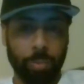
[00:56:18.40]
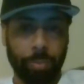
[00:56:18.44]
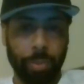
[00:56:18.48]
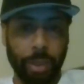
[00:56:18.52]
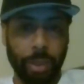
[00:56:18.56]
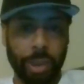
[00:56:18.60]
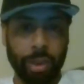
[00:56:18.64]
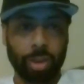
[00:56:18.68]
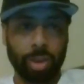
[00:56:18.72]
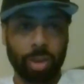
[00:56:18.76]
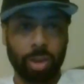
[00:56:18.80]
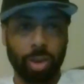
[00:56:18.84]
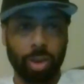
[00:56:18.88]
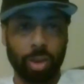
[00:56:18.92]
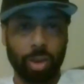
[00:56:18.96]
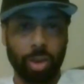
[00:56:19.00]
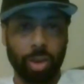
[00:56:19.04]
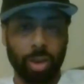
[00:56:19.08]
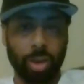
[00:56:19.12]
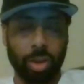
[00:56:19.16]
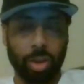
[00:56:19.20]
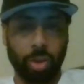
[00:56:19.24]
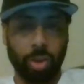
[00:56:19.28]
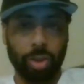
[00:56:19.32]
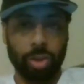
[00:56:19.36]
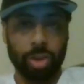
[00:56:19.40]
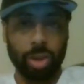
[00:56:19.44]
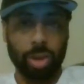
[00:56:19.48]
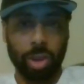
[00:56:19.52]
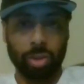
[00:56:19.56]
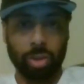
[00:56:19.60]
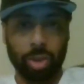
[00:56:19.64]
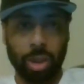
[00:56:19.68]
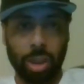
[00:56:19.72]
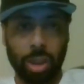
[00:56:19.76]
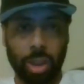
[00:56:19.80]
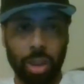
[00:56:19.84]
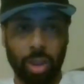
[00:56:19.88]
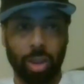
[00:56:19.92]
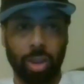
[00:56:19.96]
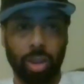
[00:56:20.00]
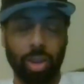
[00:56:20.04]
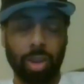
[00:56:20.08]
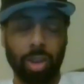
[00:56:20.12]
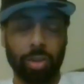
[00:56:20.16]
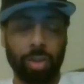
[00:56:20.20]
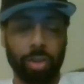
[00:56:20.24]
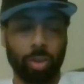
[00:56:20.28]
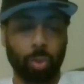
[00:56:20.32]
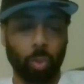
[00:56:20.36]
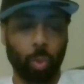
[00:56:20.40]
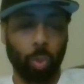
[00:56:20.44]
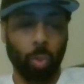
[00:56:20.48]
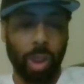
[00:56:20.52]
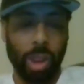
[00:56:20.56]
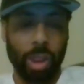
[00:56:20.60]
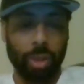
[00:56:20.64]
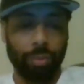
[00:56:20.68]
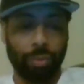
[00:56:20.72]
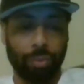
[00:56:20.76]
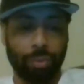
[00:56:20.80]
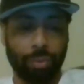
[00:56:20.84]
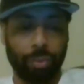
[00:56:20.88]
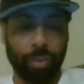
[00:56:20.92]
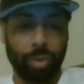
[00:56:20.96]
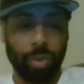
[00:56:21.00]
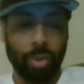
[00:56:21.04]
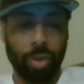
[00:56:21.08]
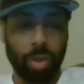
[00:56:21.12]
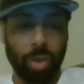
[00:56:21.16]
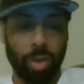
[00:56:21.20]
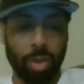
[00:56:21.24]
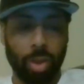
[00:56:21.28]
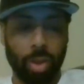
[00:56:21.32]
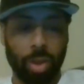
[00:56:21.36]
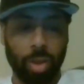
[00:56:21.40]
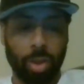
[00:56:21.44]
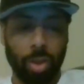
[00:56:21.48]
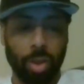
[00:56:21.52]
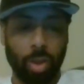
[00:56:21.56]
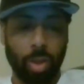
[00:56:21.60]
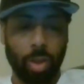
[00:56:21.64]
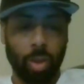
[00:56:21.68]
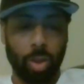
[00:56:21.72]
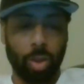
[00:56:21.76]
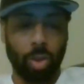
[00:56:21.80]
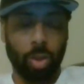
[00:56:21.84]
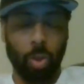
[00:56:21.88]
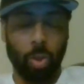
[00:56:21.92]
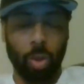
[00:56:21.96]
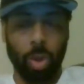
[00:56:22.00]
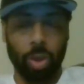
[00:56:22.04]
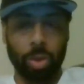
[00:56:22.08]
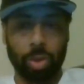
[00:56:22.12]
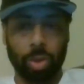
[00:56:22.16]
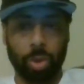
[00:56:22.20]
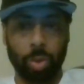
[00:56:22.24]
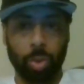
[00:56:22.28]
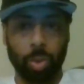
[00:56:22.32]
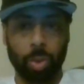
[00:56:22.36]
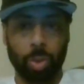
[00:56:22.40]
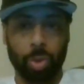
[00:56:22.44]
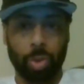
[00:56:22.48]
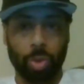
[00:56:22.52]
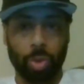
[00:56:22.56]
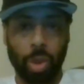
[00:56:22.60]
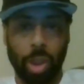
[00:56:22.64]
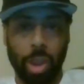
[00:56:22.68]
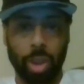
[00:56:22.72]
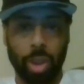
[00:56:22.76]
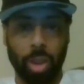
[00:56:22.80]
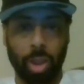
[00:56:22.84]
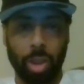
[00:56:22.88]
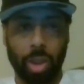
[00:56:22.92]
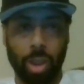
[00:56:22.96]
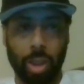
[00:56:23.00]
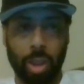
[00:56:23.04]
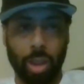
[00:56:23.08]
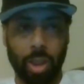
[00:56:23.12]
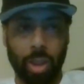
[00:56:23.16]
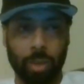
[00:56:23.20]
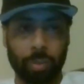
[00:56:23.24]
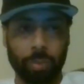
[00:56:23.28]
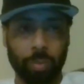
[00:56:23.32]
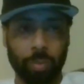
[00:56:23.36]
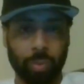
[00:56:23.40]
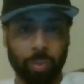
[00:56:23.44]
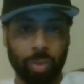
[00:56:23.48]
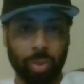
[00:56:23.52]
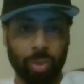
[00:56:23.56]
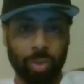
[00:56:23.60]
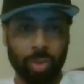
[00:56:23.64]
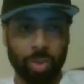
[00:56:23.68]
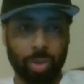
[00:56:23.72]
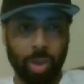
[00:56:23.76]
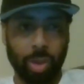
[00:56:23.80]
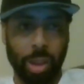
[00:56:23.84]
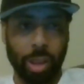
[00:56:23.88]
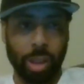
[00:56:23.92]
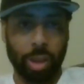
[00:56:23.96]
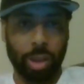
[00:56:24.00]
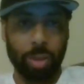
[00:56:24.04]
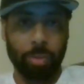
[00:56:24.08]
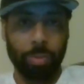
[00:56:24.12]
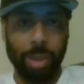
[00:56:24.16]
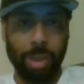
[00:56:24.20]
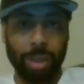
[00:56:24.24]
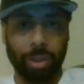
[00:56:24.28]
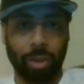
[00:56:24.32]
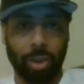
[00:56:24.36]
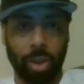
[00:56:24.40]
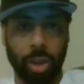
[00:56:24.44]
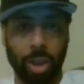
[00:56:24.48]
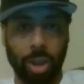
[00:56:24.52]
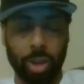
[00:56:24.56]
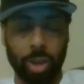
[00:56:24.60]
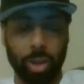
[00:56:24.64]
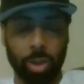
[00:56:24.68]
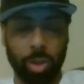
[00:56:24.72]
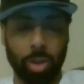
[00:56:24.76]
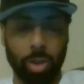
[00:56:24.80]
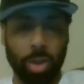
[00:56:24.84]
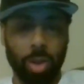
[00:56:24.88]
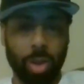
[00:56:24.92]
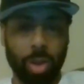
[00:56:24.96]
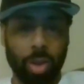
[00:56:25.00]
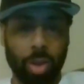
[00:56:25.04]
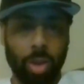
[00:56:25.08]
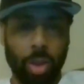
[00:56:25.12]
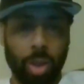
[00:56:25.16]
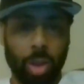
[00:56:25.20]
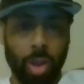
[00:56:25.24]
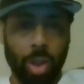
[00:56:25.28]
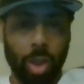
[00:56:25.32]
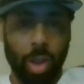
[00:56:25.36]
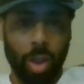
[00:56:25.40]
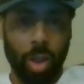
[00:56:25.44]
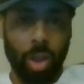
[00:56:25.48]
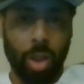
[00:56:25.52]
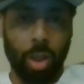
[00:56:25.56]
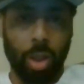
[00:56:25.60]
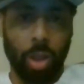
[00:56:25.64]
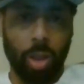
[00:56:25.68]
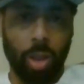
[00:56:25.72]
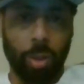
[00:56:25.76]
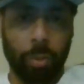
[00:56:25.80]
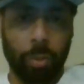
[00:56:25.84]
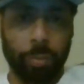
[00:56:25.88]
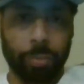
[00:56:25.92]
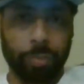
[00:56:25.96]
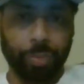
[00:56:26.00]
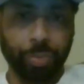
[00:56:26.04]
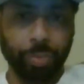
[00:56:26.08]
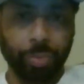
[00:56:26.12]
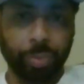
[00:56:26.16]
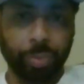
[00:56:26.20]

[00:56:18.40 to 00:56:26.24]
basically, he tells her that he and his wife are going to try to get back together. Are